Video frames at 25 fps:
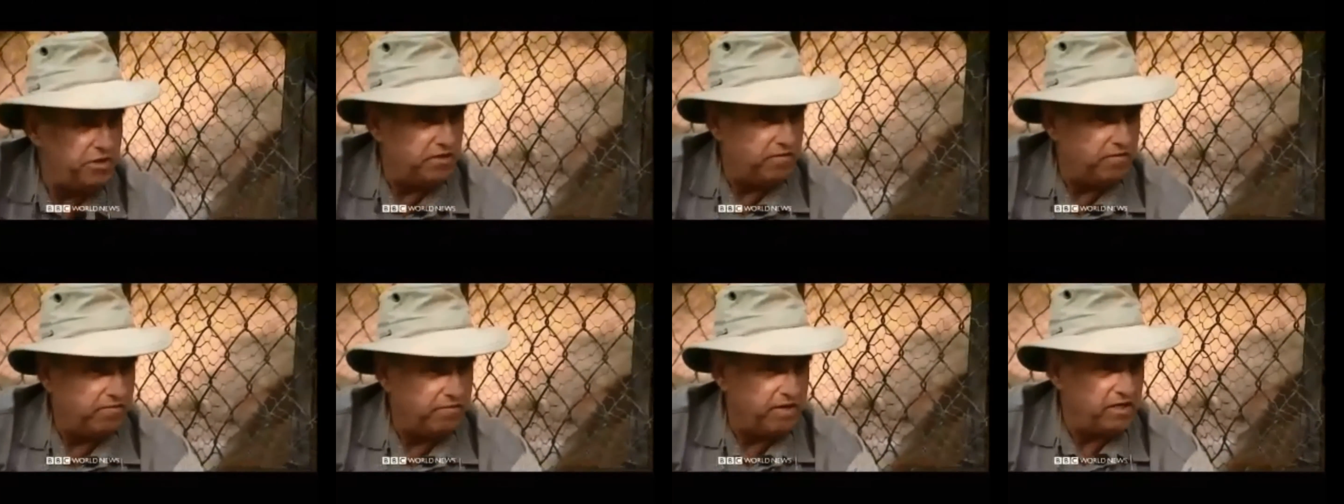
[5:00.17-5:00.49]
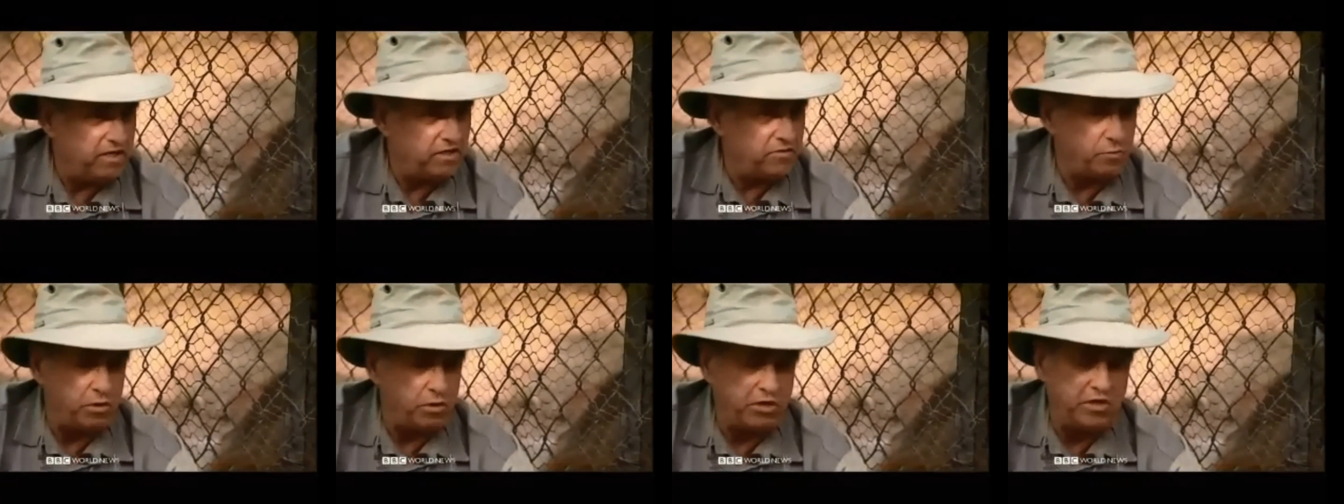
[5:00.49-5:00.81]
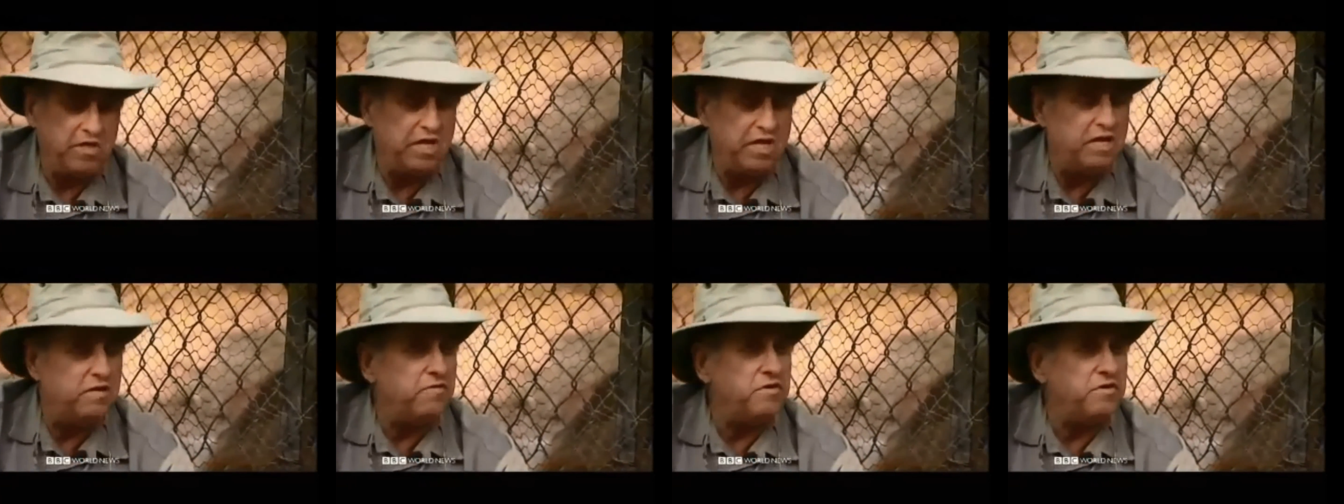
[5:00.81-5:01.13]
putting the fence,
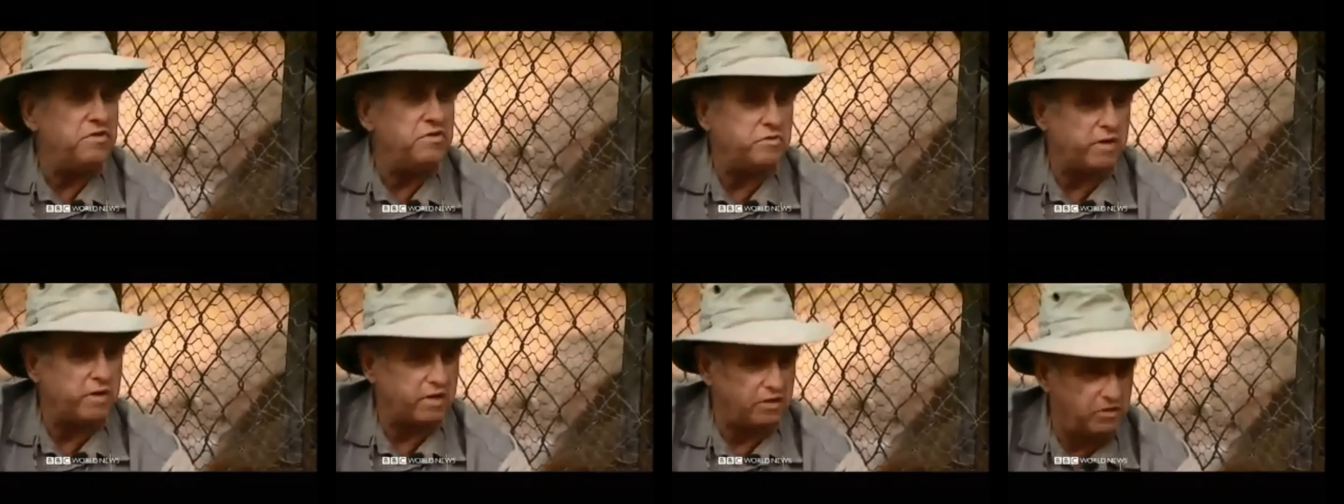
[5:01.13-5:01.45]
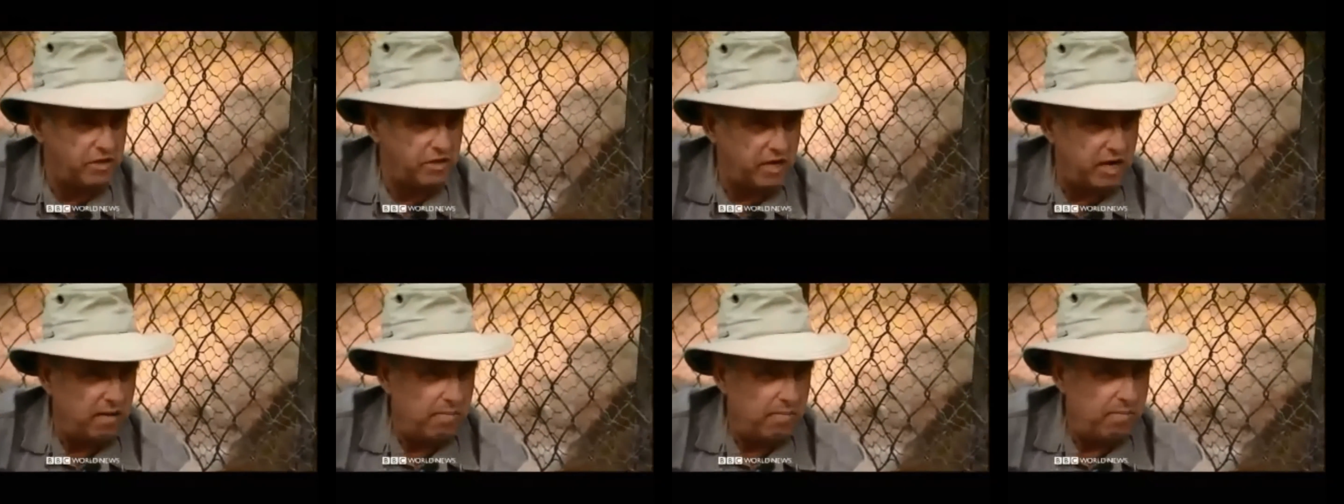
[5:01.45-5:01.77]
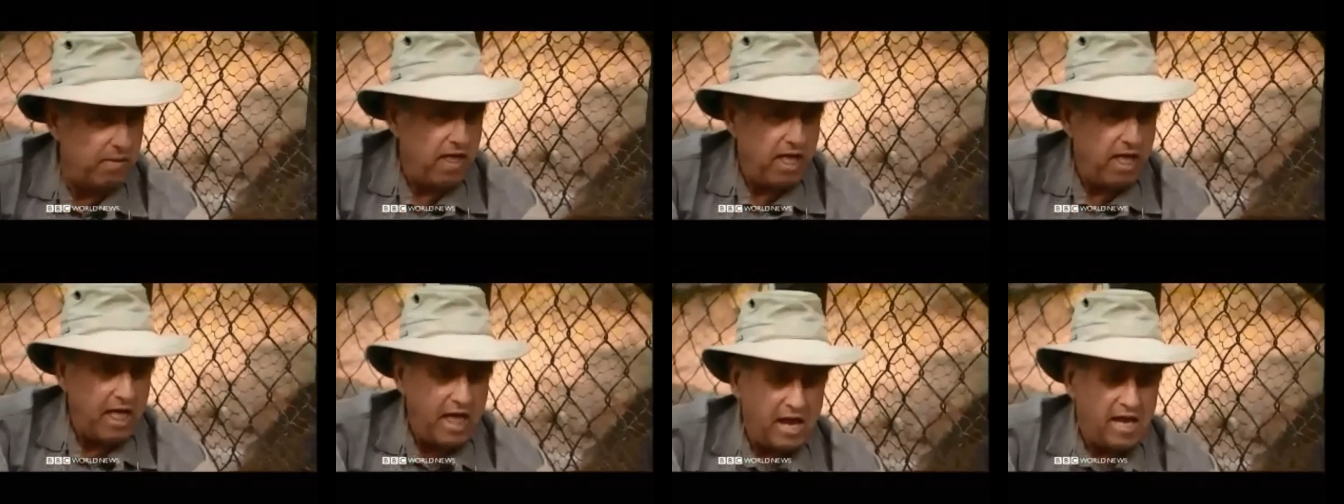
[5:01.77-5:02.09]
putting the infrastructure up.
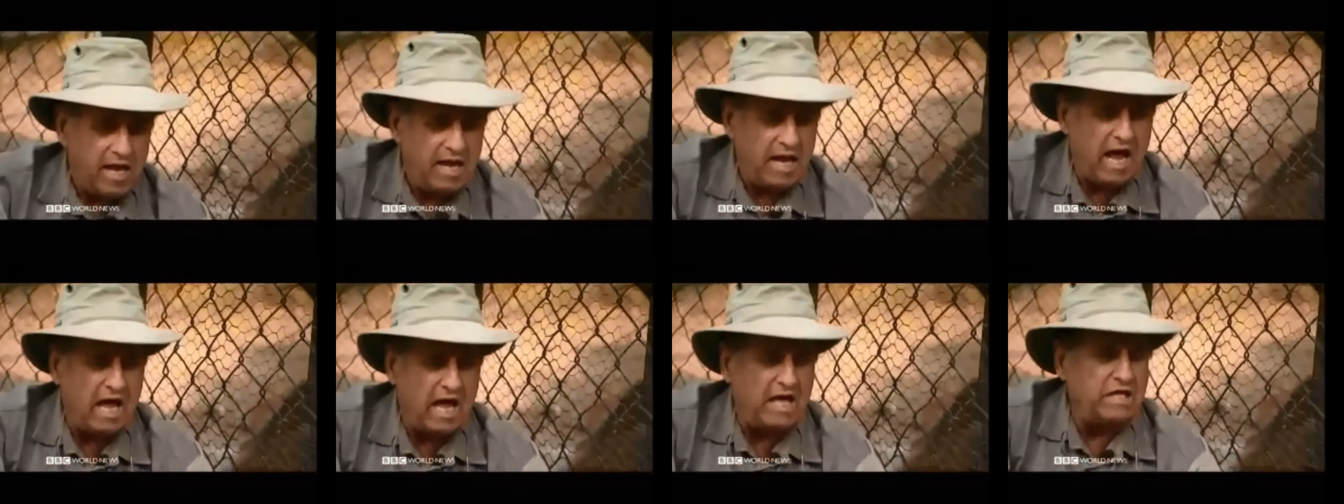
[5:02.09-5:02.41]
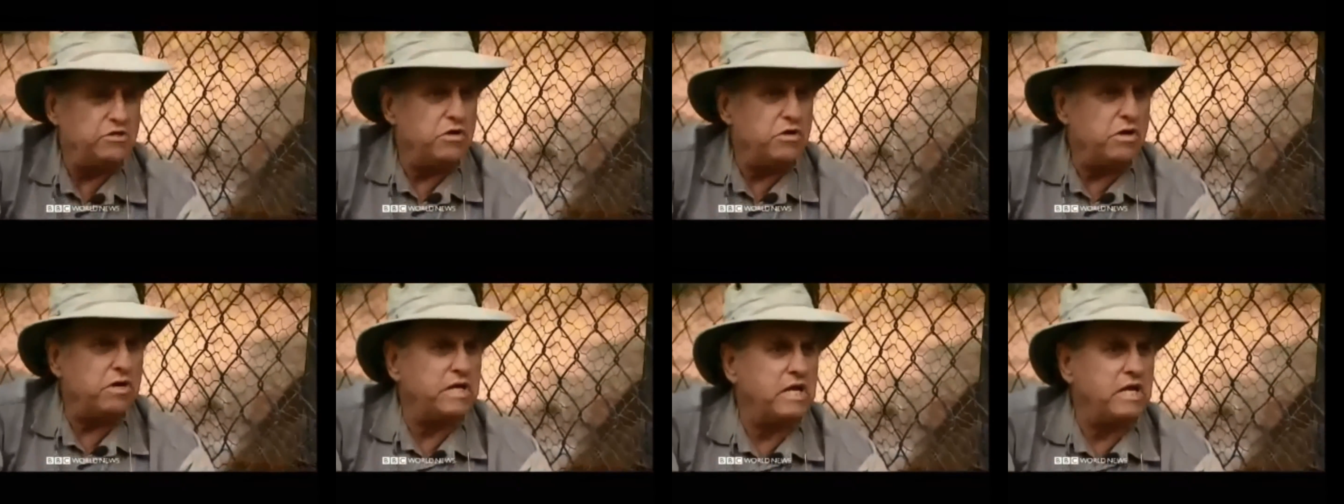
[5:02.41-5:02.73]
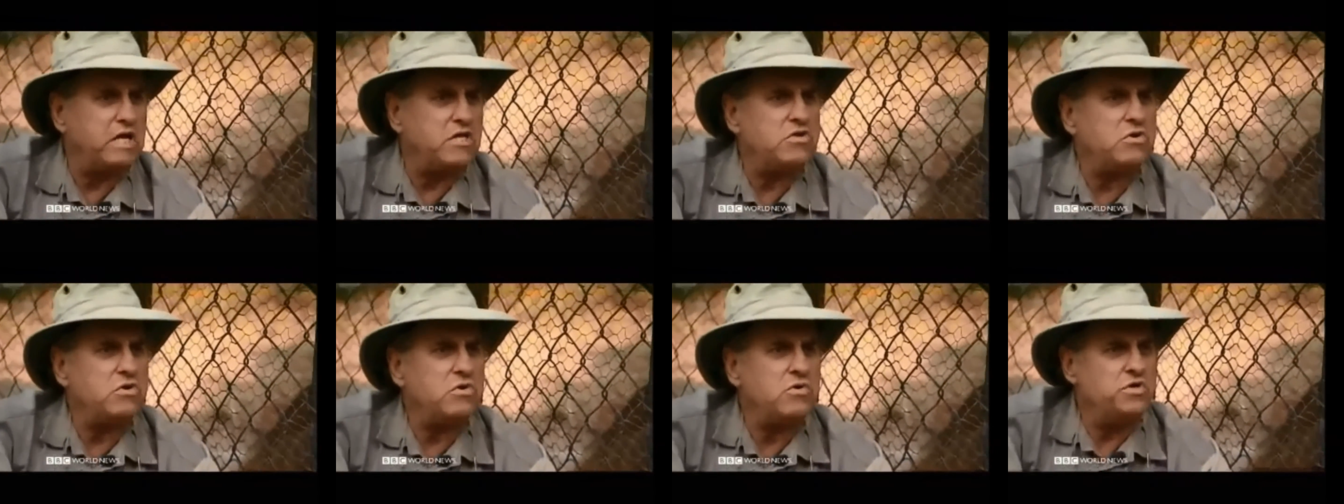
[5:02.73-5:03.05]
Now he's got to
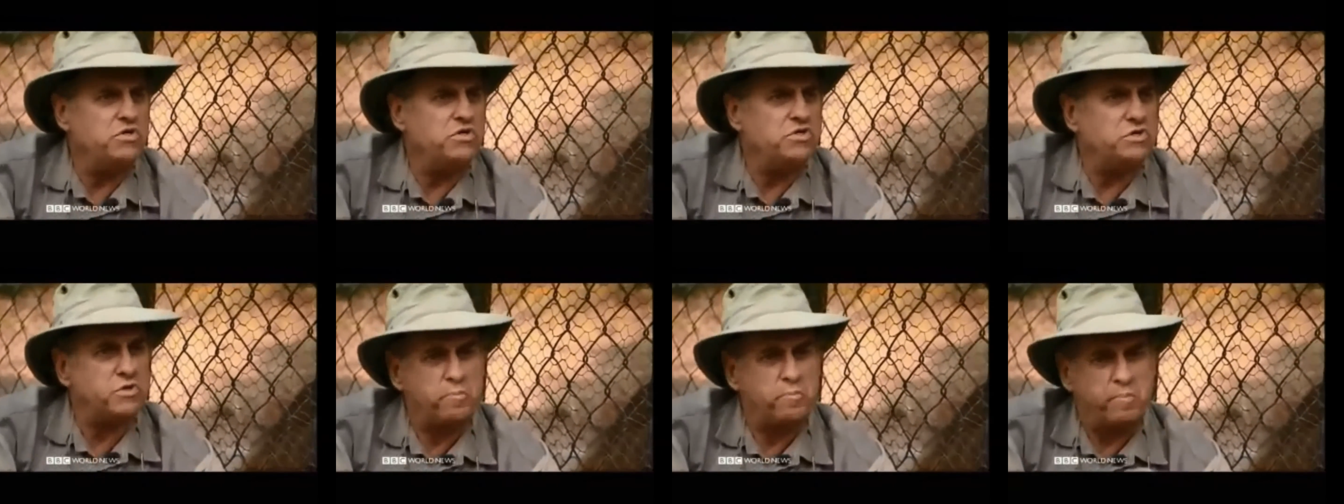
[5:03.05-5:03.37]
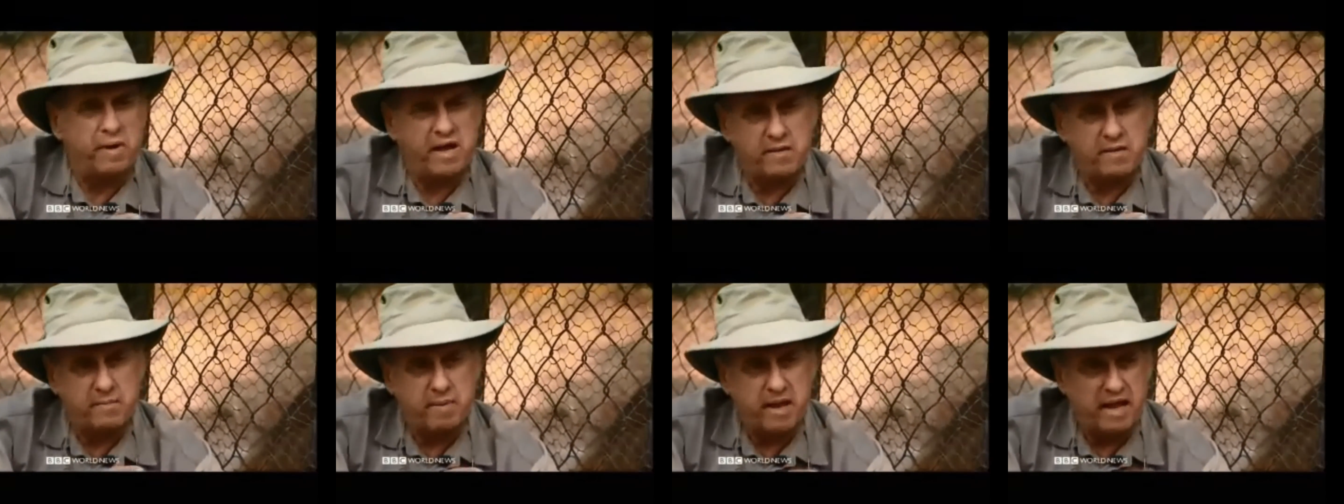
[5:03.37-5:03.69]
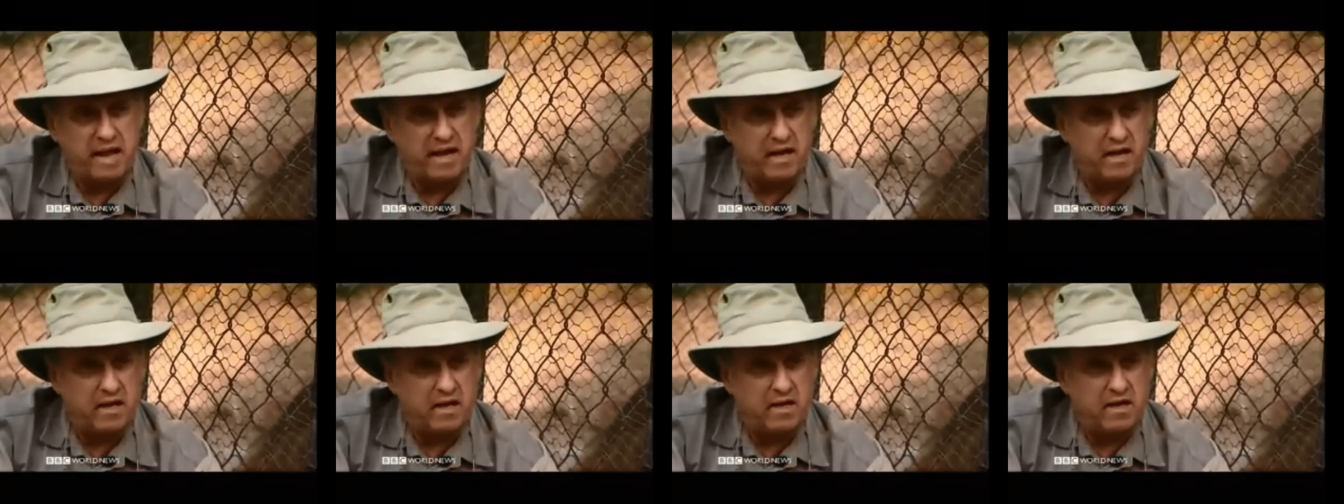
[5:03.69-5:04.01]
get tourists to pay
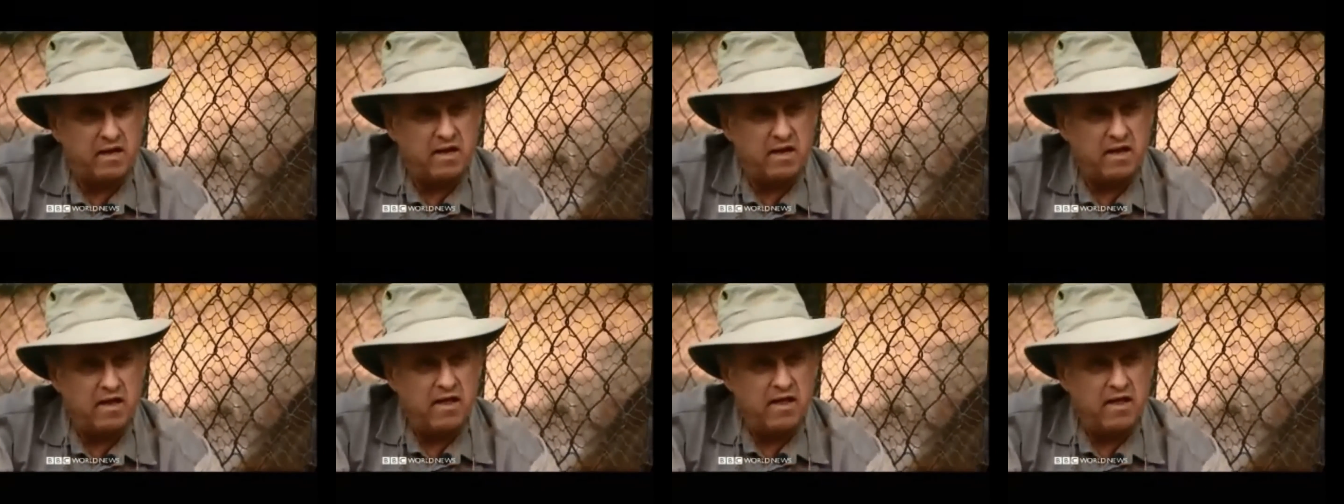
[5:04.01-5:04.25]
back.